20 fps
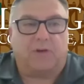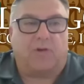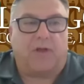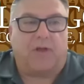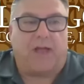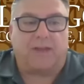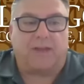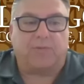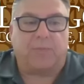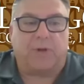
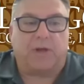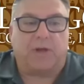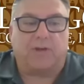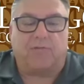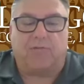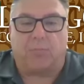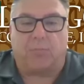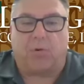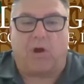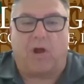aspect
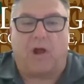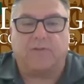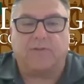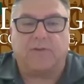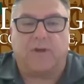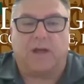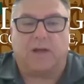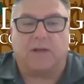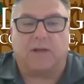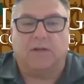of a
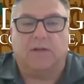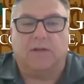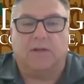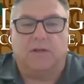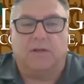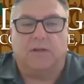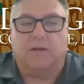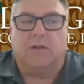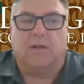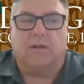project.
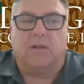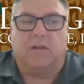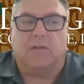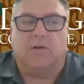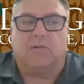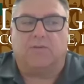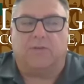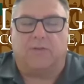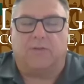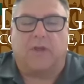
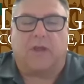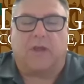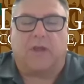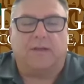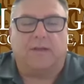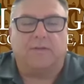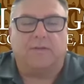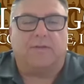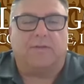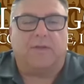Those are the
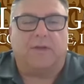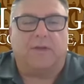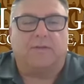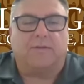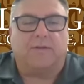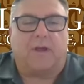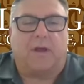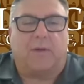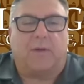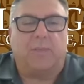kinds of
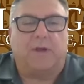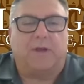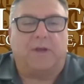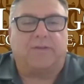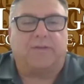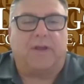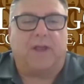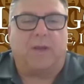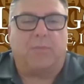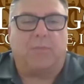things companies
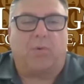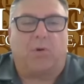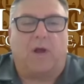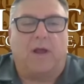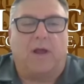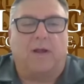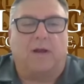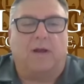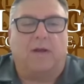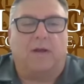take
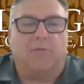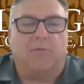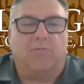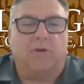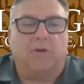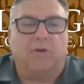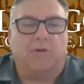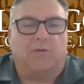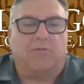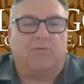pride in, and
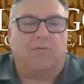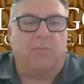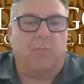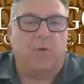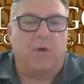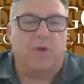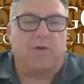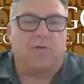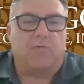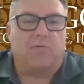when you're
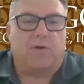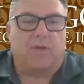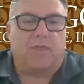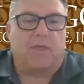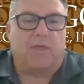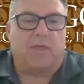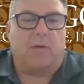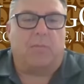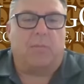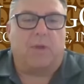familiar with
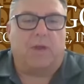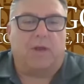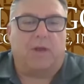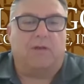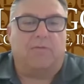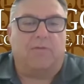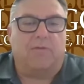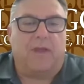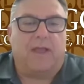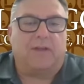them in
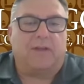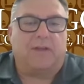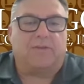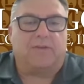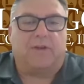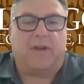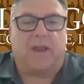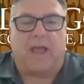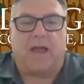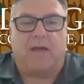advance
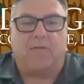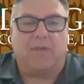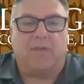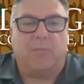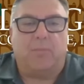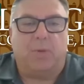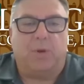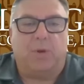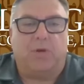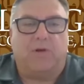and have the
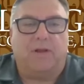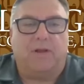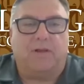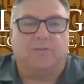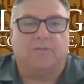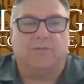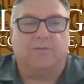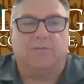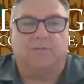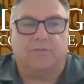ability
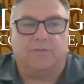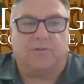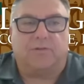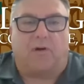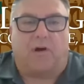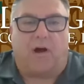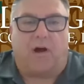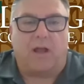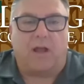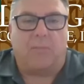to
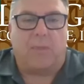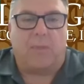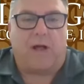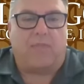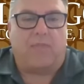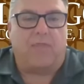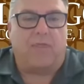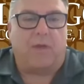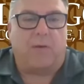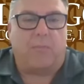talk
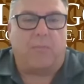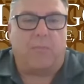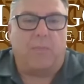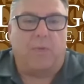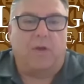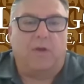about them,